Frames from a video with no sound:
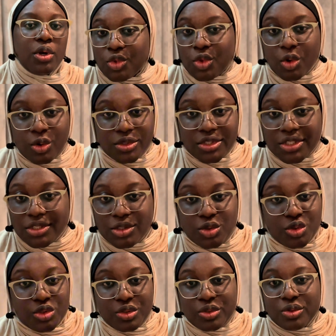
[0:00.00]
thought it
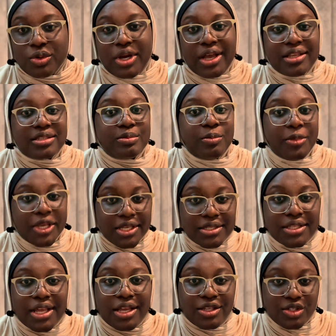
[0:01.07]
through as best
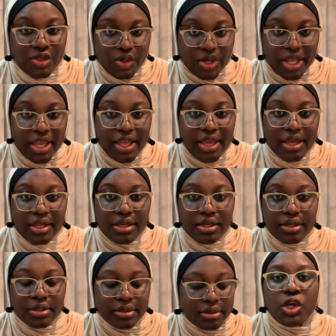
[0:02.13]
as you can,
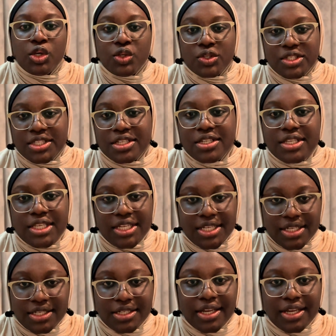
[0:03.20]
you still need